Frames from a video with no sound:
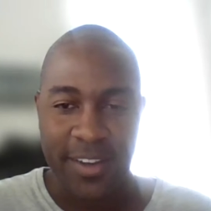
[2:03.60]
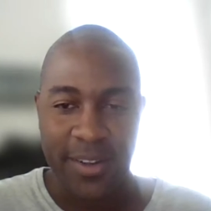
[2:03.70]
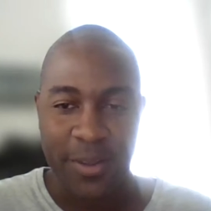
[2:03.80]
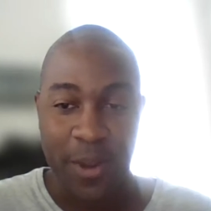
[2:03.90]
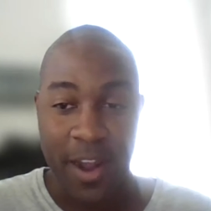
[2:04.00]
the
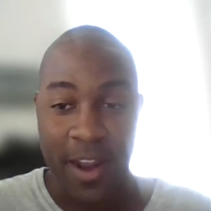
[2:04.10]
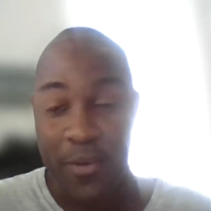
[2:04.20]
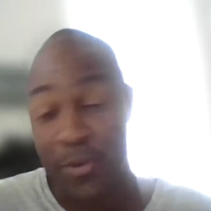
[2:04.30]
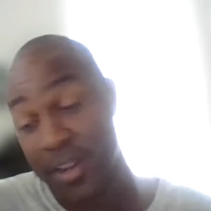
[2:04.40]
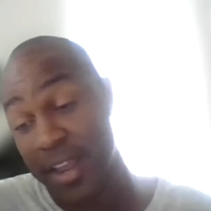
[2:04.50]
only way
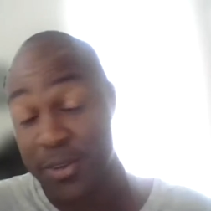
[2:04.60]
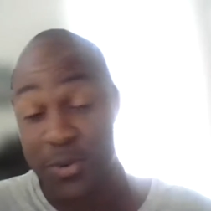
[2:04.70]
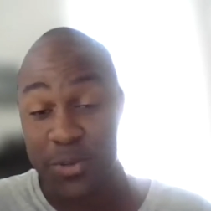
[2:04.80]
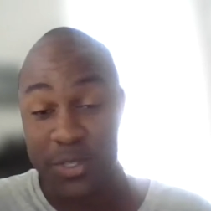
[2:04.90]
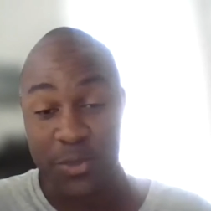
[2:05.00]
that I
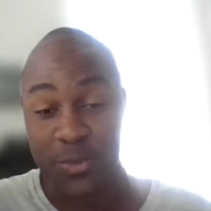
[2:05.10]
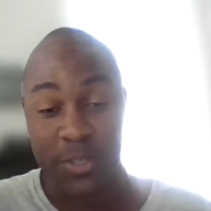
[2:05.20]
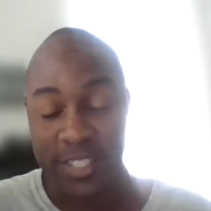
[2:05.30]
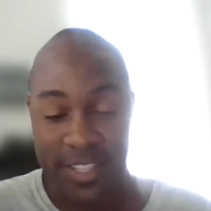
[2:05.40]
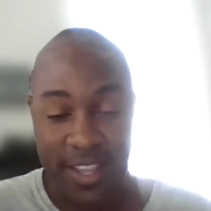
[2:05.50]
knew, which was
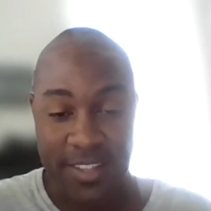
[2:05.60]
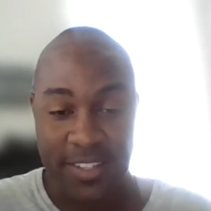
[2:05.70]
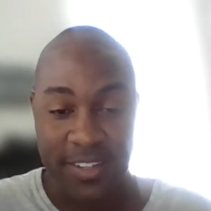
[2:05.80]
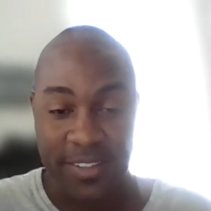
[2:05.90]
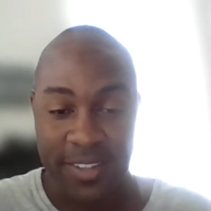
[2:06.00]
real estate.
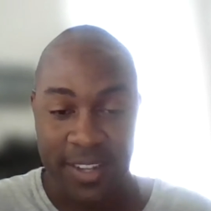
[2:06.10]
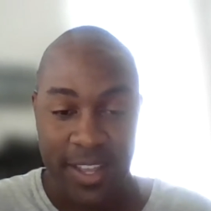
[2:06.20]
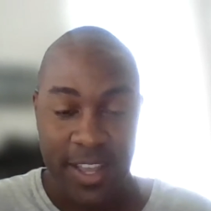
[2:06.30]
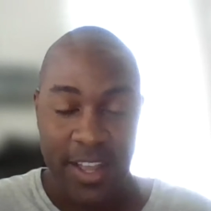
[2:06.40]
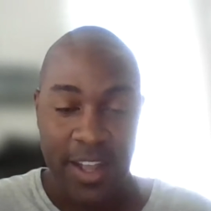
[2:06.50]
So
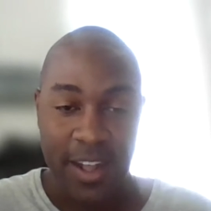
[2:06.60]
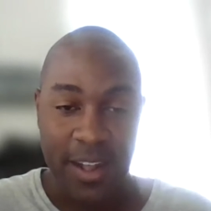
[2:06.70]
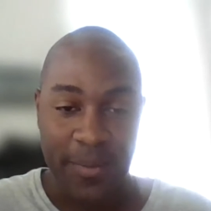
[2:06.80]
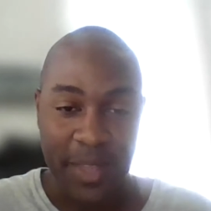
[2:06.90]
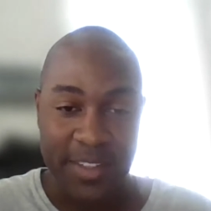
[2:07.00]

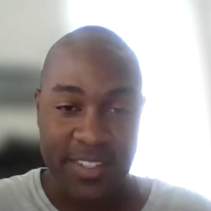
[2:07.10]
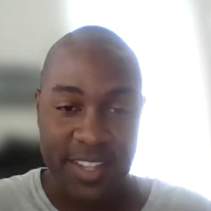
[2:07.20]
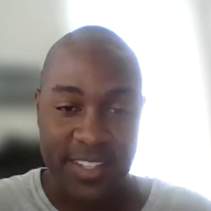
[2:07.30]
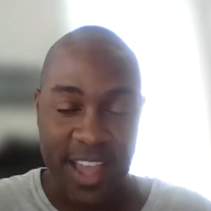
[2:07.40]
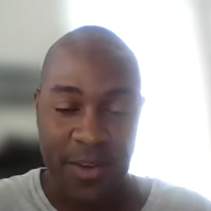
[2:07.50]

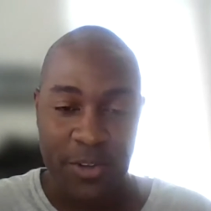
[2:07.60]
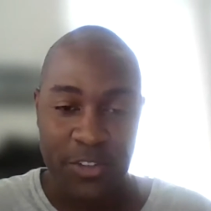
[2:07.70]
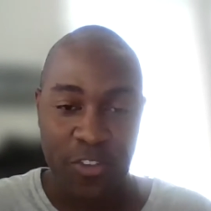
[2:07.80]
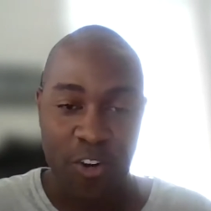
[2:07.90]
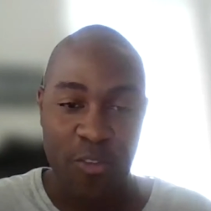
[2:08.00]
that's kind of what
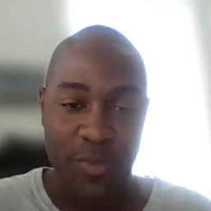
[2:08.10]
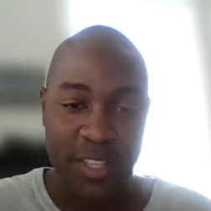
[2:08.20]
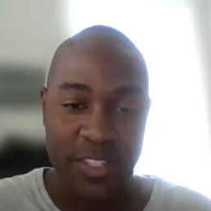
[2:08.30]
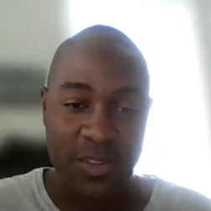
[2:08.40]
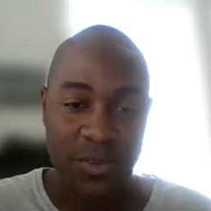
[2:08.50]
drove
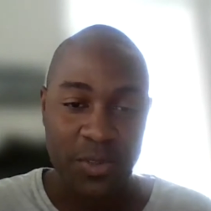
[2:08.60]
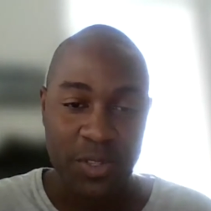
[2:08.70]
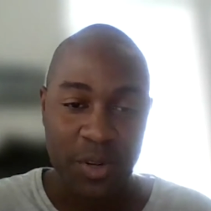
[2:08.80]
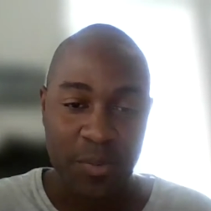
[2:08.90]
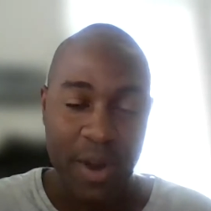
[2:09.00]
me to
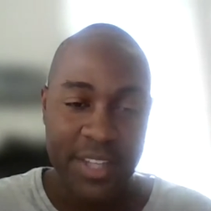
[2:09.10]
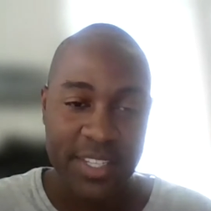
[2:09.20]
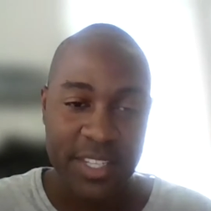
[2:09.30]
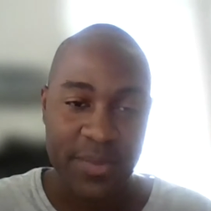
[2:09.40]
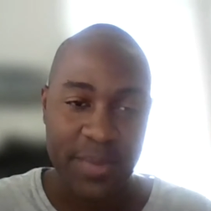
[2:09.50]
the
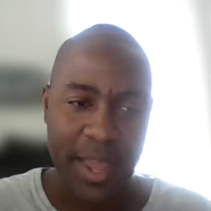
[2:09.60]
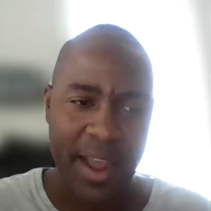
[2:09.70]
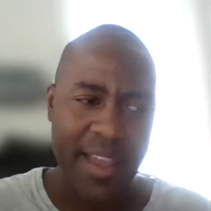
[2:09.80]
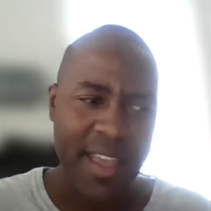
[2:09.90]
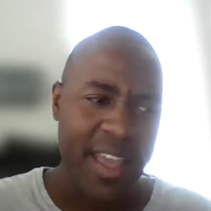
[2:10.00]
process, man.
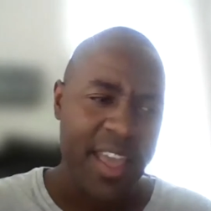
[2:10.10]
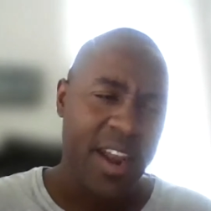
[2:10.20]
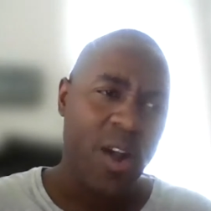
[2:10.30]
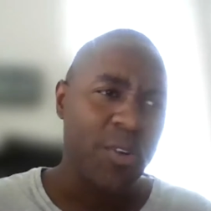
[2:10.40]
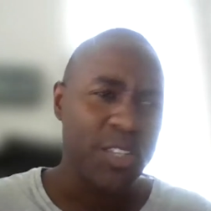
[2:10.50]
I
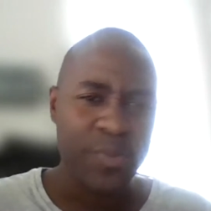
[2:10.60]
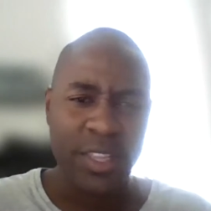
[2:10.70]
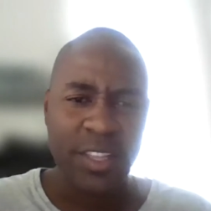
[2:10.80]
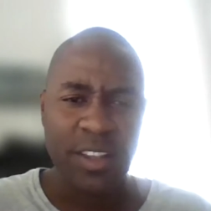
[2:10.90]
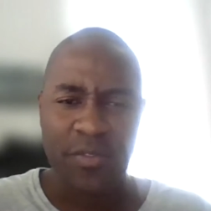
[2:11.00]
always
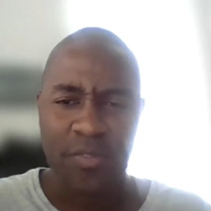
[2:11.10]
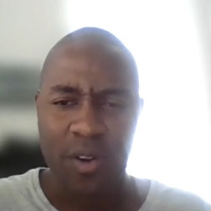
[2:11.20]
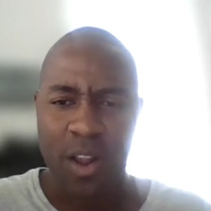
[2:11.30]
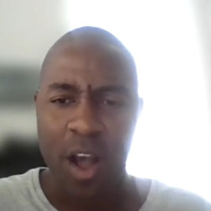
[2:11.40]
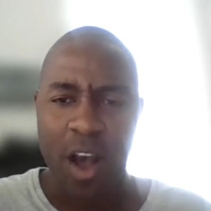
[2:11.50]
been looking
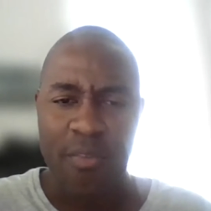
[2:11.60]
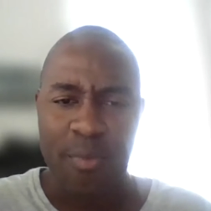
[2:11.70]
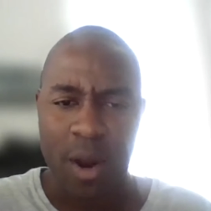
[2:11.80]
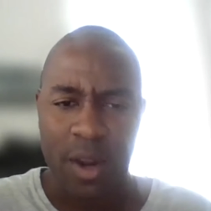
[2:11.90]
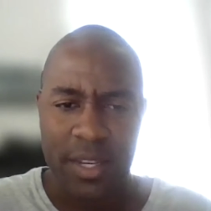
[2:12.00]
for off
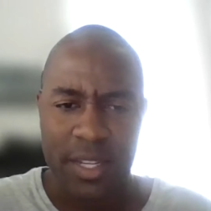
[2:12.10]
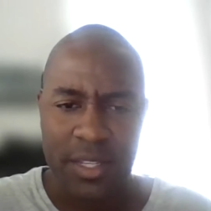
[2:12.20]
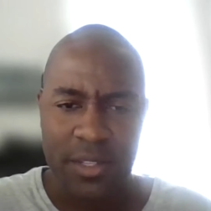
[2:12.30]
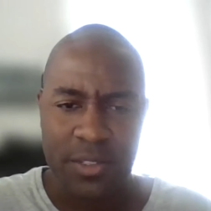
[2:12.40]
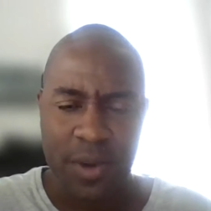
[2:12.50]
market
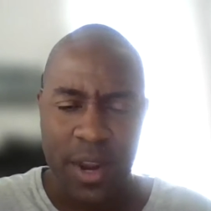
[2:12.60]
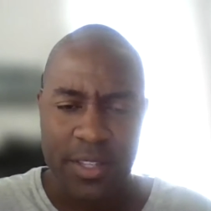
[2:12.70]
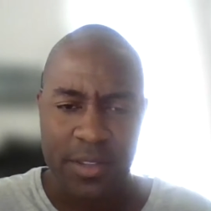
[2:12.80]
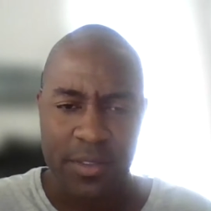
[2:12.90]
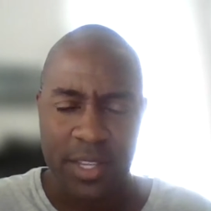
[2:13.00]
deals, right?
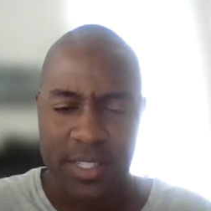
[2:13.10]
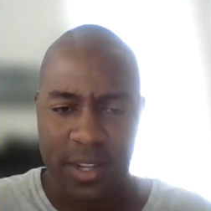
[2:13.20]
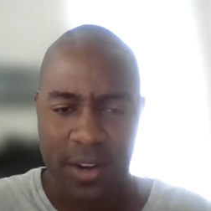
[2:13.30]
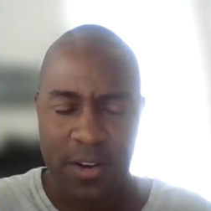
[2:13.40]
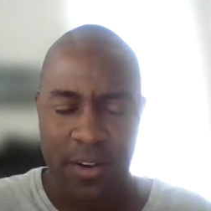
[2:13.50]
So things
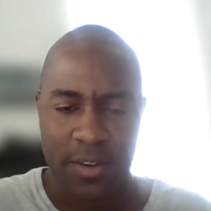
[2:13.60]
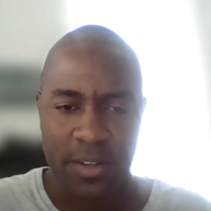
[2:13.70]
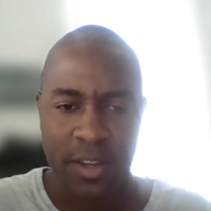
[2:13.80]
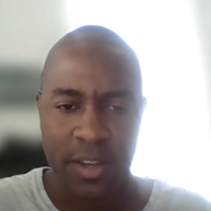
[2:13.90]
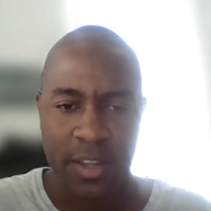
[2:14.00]
that aren't
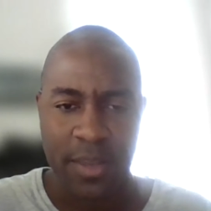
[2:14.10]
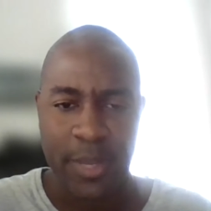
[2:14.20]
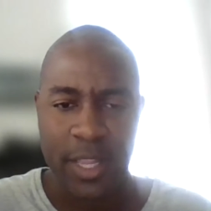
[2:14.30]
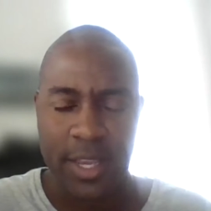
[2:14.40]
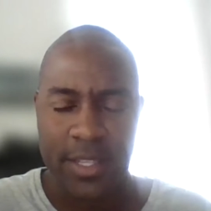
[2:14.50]
on the
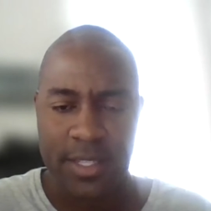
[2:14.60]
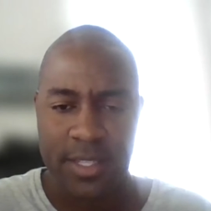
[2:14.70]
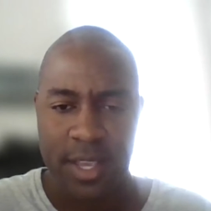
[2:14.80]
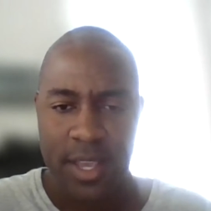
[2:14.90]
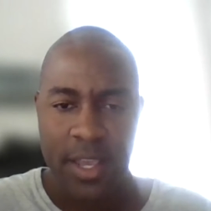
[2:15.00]
MLS,
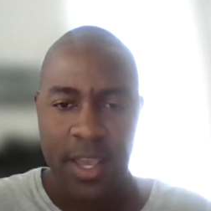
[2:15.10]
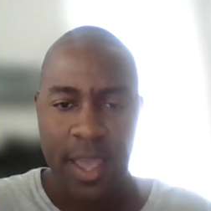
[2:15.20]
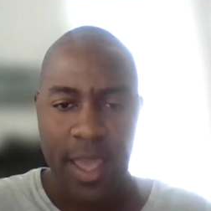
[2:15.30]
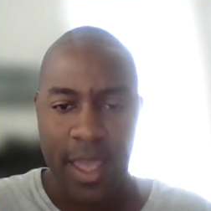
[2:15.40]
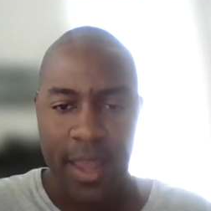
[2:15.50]

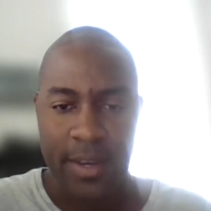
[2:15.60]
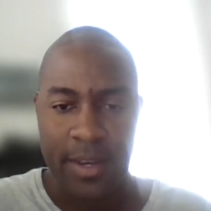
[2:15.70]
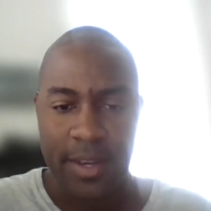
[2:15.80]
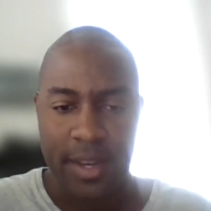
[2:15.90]
and